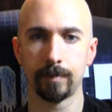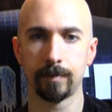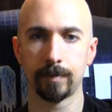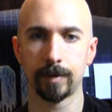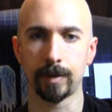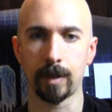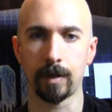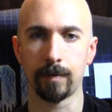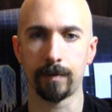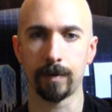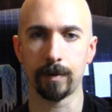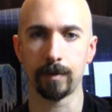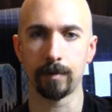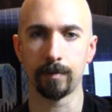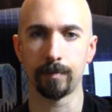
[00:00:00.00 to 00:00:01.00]

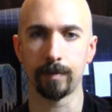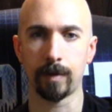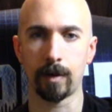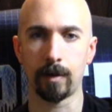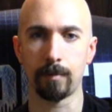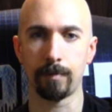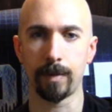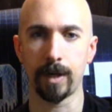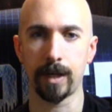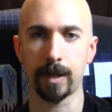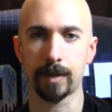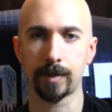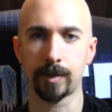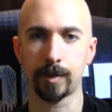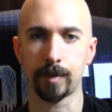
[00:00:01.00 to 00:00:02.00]
Styrofoam art
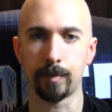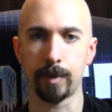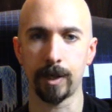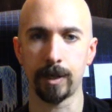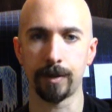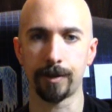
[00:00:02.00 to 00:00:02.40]
box, the brown